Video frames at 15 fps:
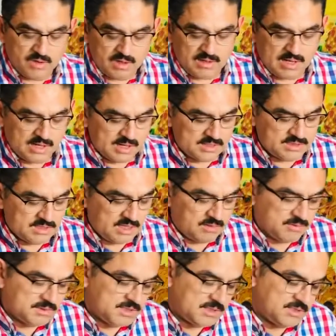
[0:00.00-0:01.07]
like I said,
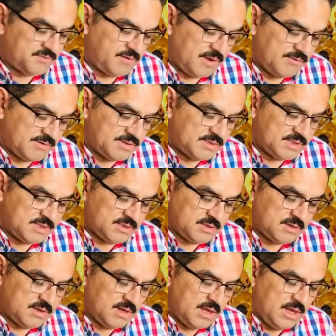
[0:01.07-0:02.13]
was his favorite sister
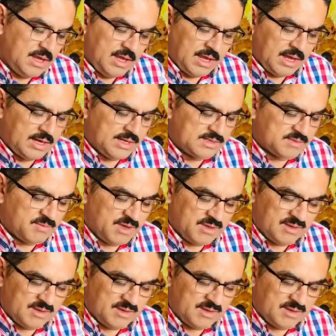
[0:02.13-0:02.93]
and his mother.